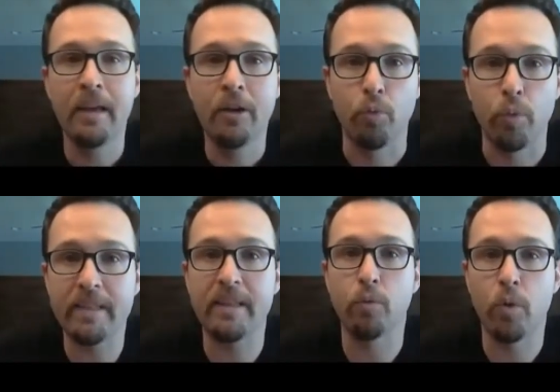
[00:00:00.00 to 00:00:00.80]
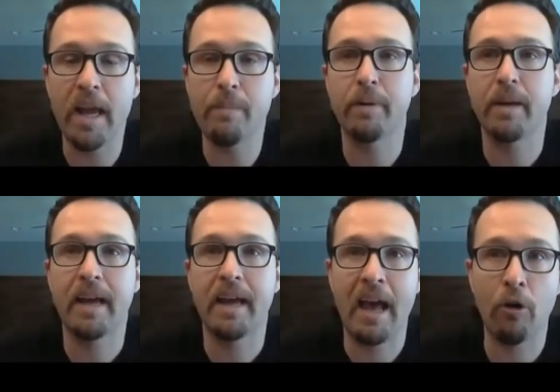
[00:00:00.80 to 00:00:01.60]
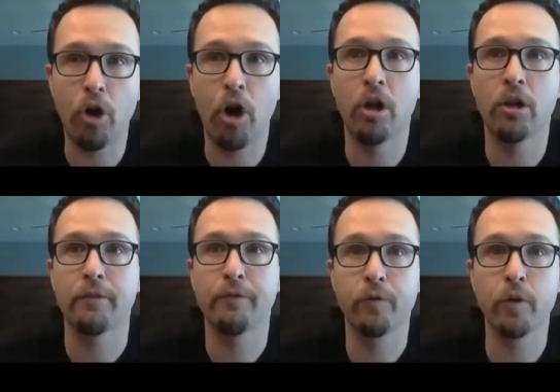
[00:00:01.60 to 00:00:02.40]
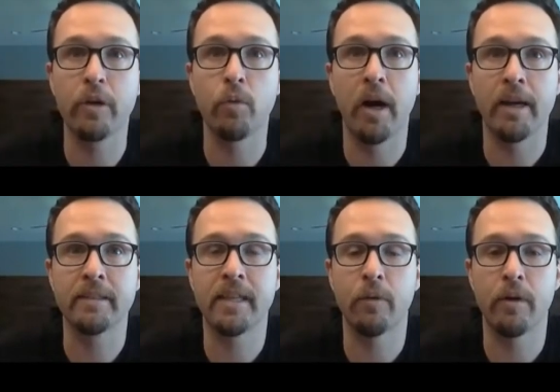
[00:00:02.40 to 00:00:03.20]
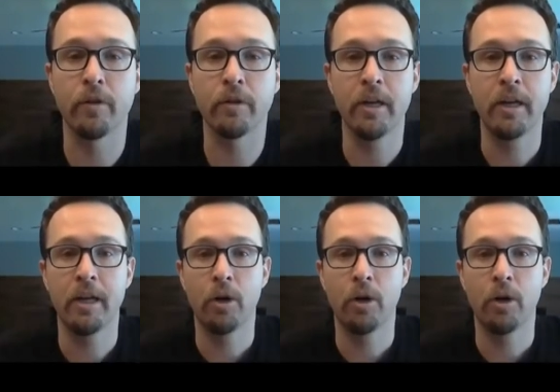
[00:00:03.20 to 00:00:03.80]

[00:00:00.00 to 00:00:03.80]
Really ripe, alcoholic, fruity wines, however,